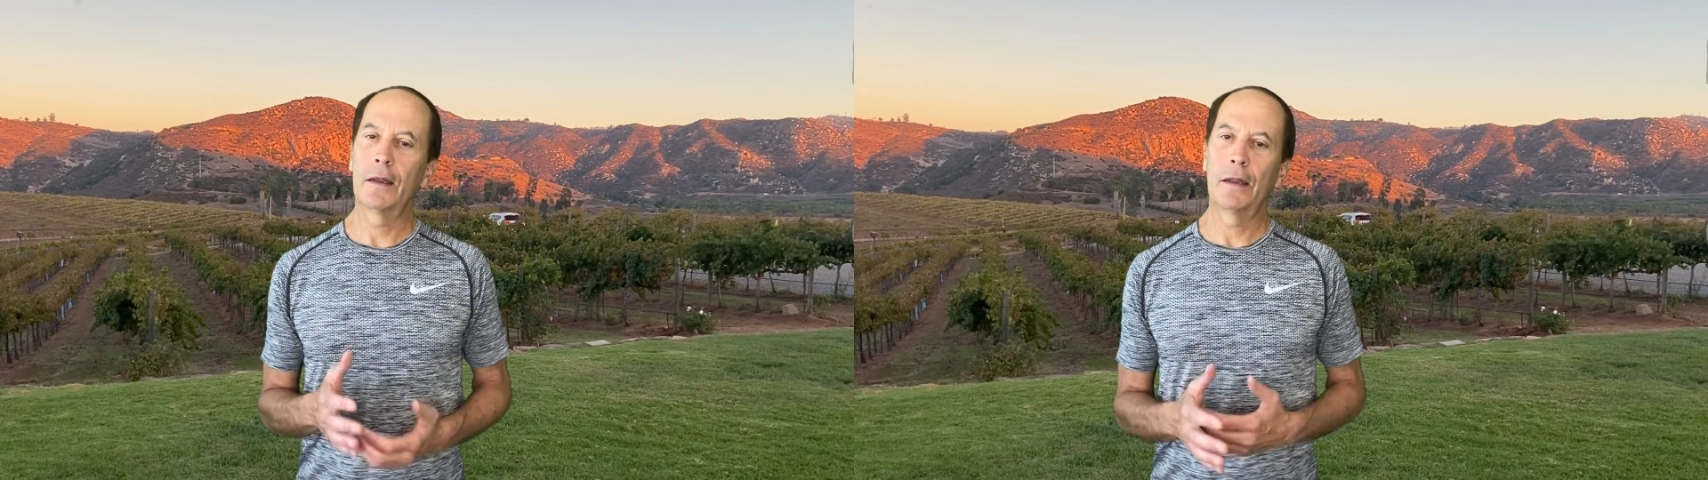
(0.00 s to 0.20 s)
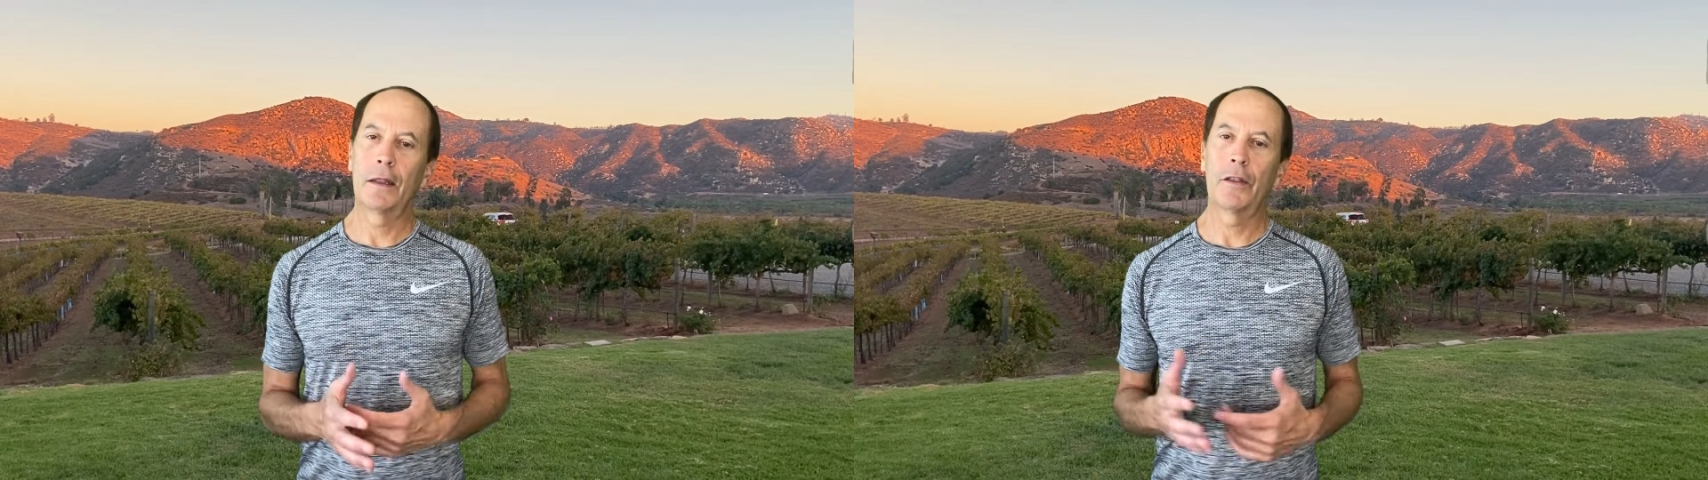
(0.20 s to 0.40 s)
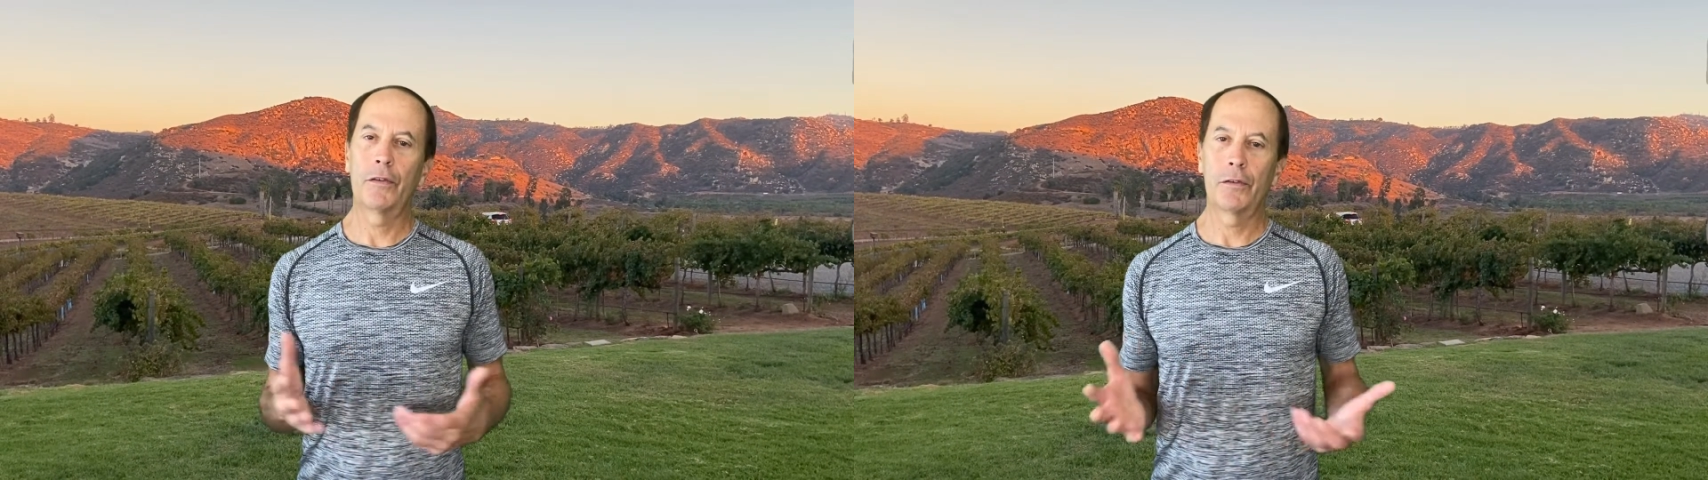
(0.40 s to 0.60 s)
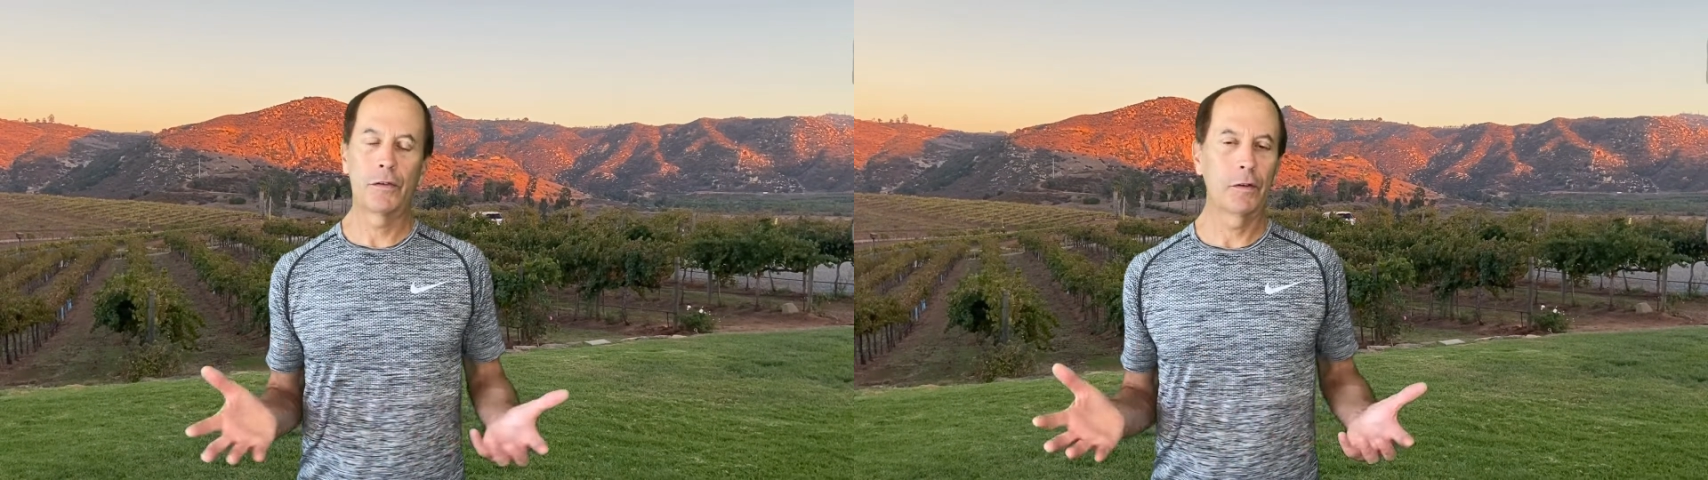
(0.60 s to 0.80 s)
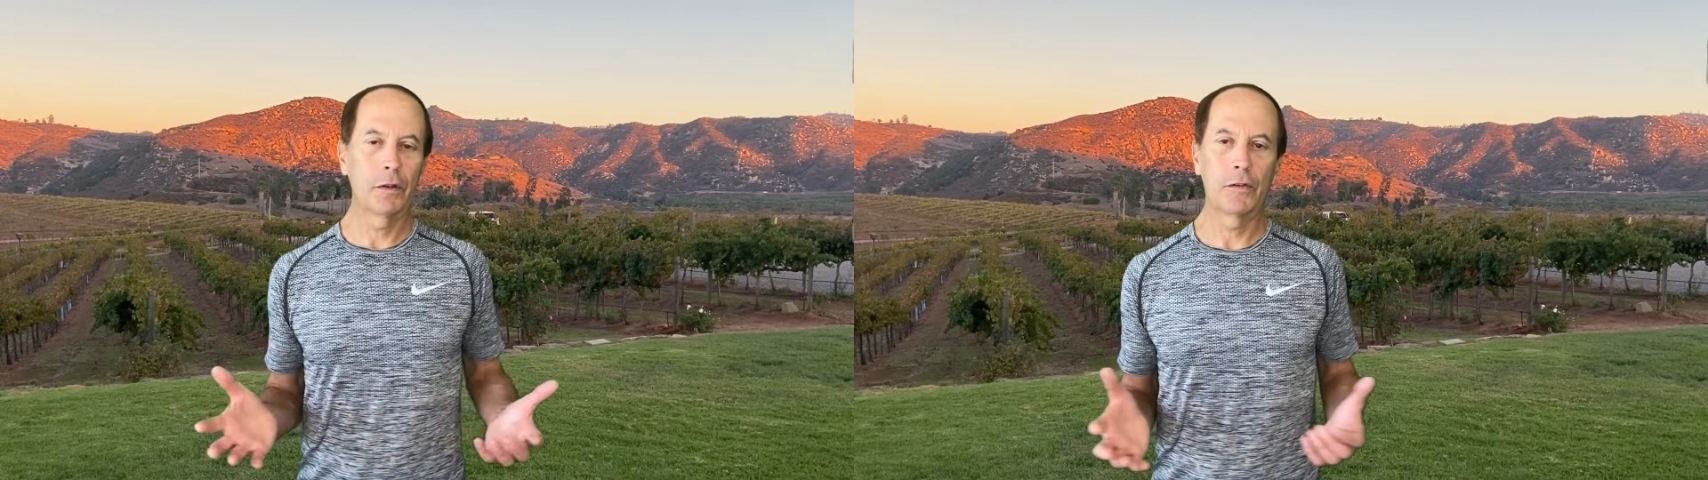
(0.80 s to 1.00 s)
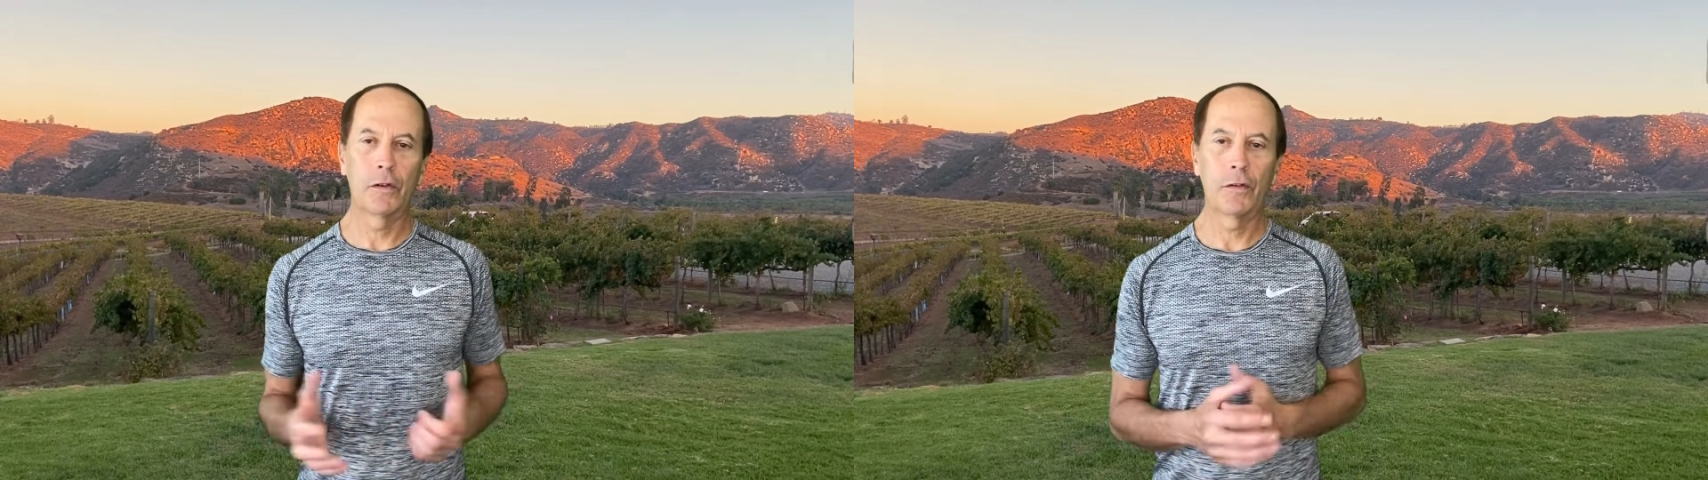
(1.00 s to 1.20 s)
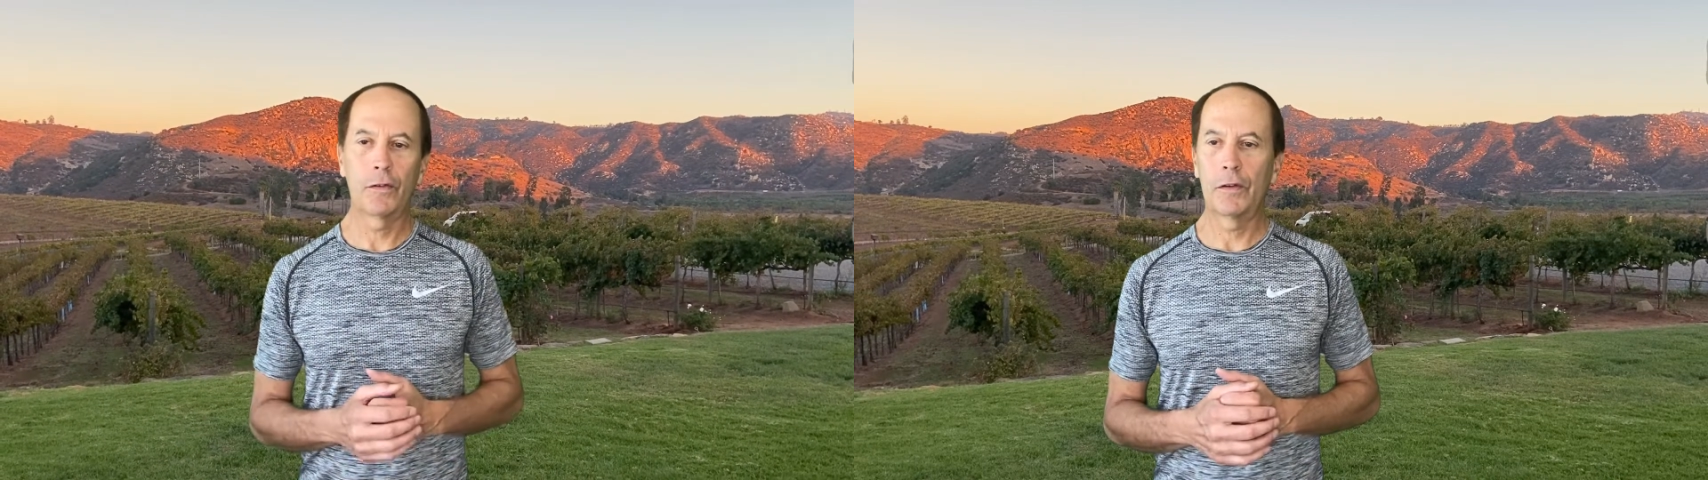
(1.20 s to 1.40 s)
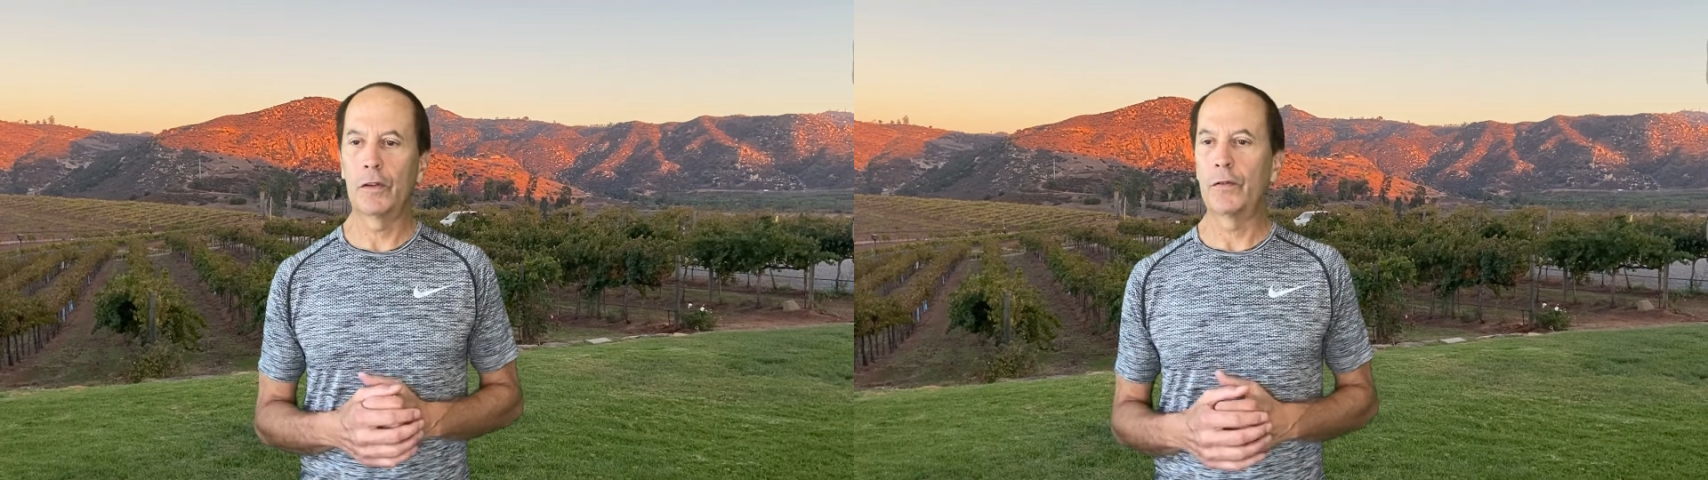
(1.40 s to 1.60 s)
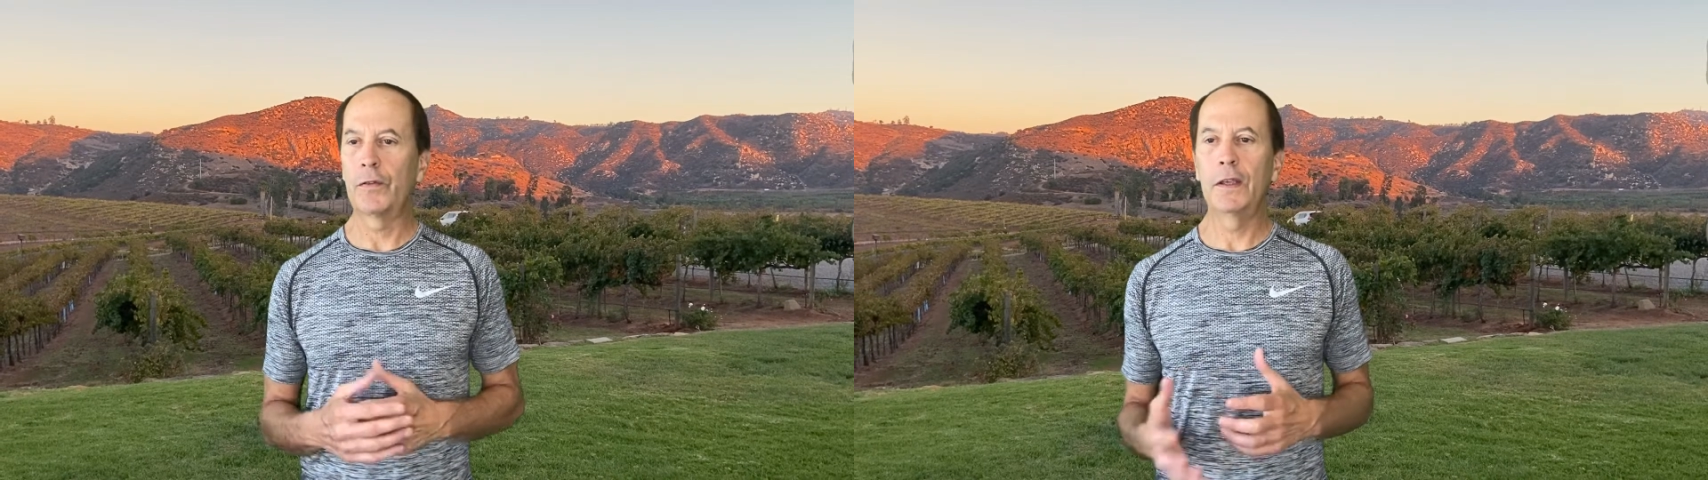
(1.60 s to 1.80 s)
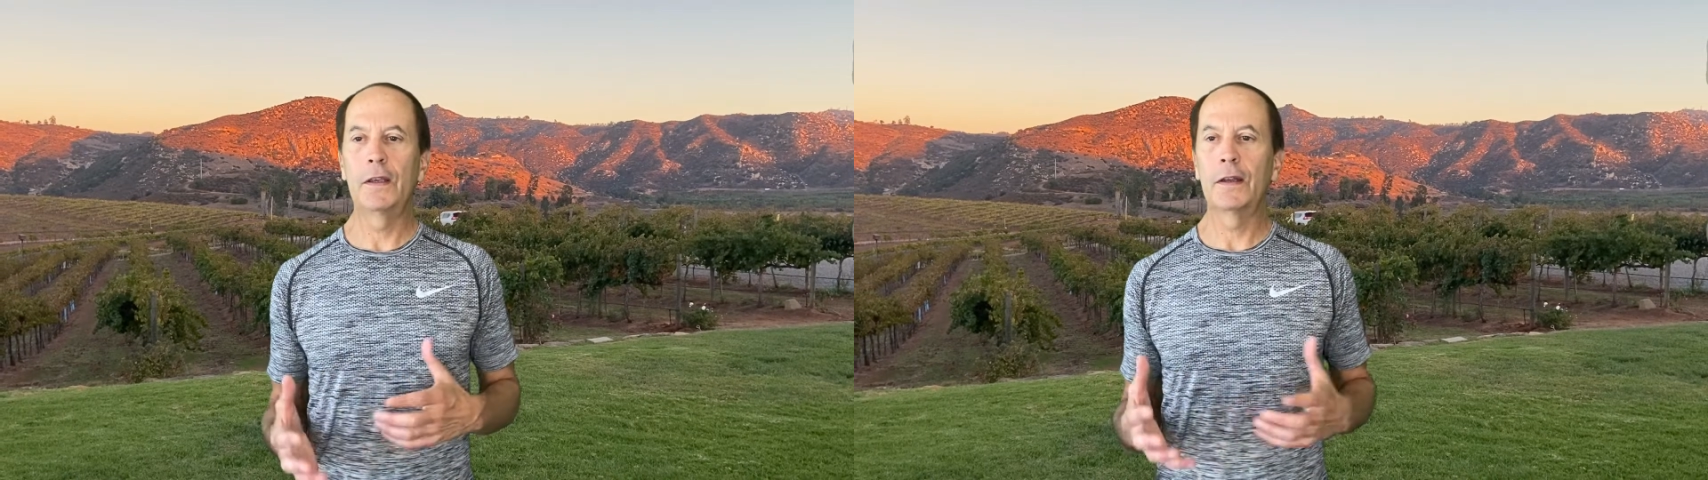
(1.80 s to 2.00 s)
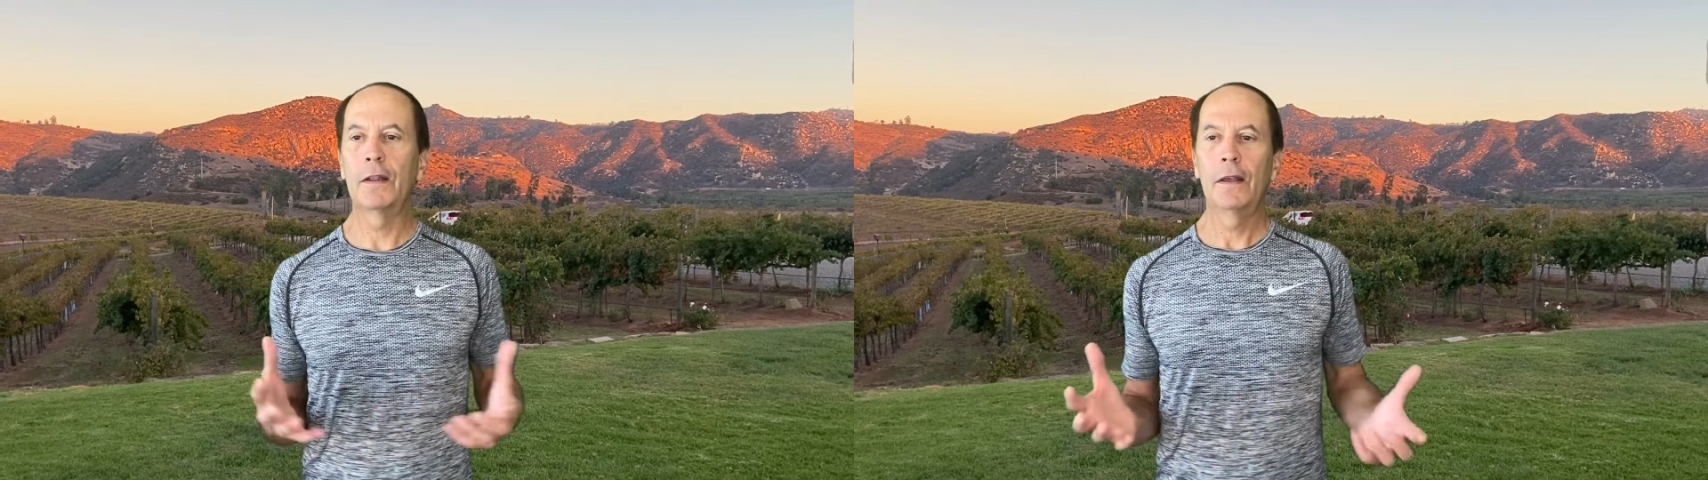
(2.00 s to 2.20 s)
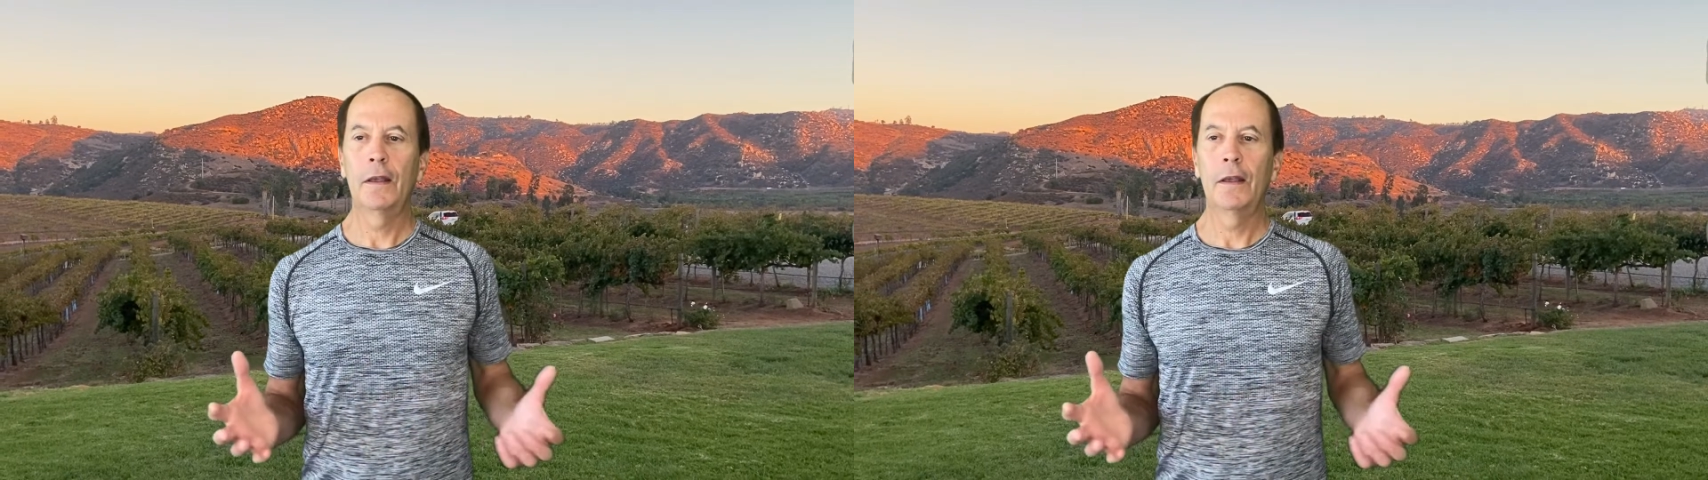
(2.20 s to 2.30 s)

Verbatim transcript: it's vegan.